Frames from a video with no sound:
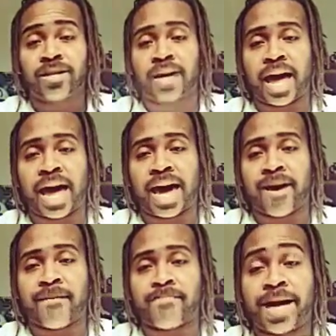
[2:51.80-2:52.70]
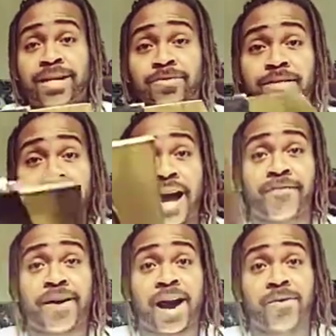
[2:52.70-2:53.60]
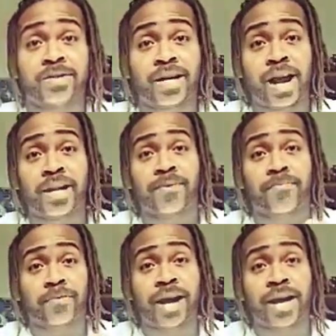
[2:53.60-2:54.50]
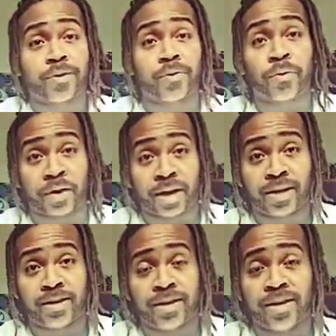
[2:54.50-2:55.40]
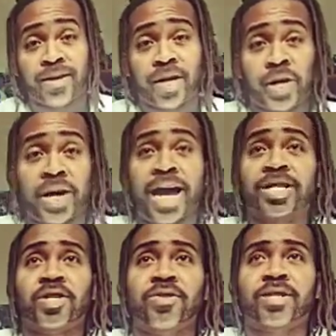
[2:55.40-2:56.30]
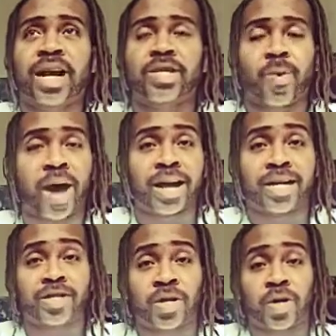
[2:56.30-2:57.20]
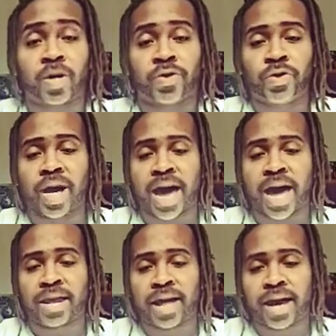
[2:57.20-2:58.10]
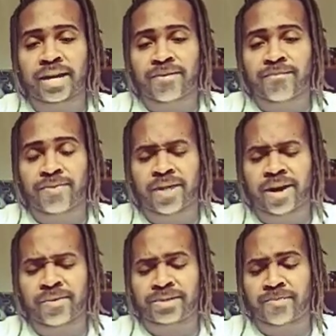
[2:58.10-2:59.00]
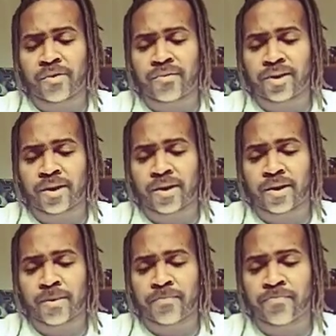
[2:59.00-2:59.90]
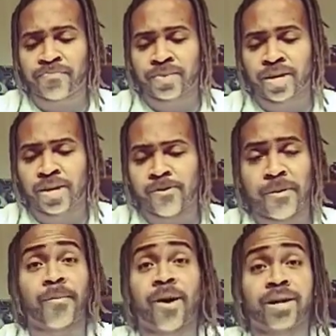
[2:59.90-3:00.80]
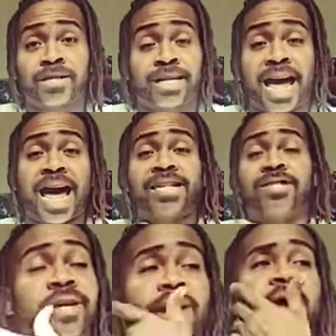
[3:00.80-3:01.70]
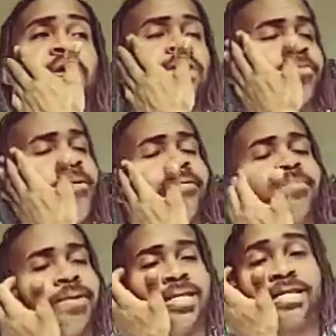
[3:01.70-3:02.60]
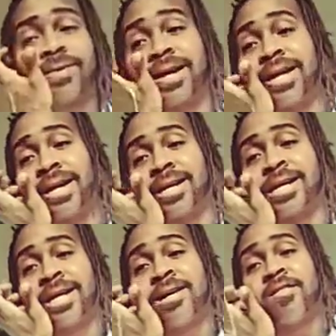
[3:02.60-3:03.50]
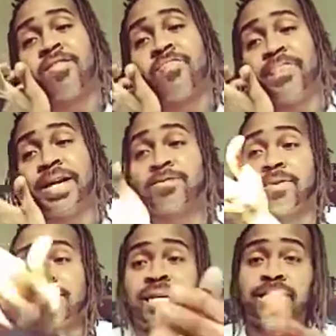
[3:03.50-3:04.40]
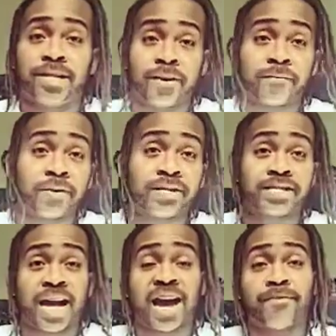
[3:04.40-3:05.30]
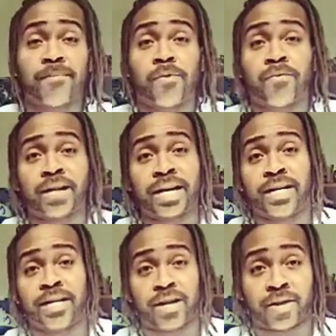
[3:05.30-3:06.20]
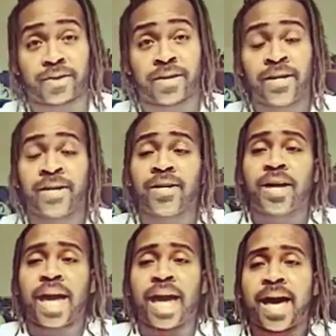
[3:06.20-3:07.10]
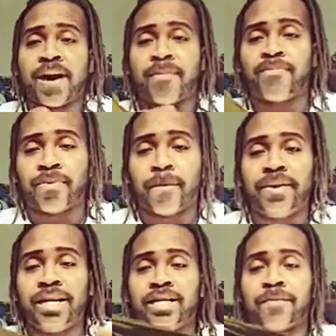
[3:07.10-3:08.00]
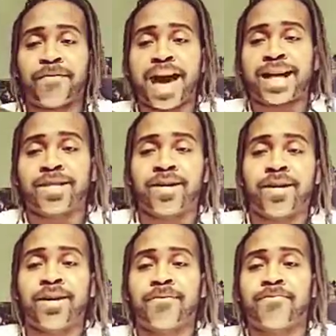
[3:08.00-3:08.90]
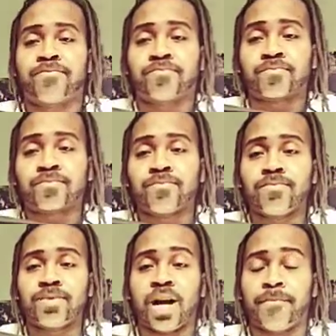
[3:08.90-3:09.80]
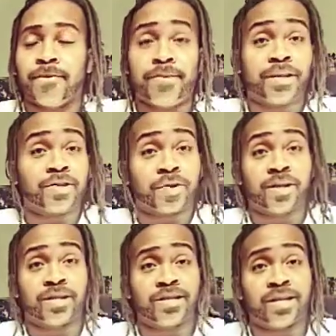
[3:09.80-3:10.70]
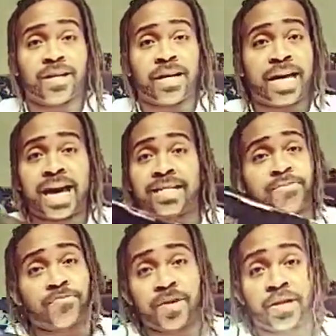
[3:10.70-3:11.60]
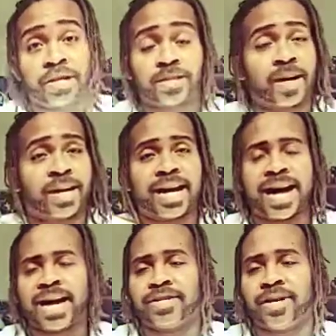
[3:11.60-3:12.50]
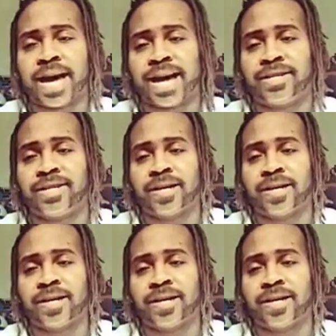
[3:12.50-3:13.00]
and that's when sci-fi was kind of the brand new thing. You had shows like Twilight Zone. You had what's that movie? When Mars Attacks. had all those movies, but this right here, this was a different sci-fi movie like any other. And being the fact of it being a trilogy, and you had some really good star cast. You had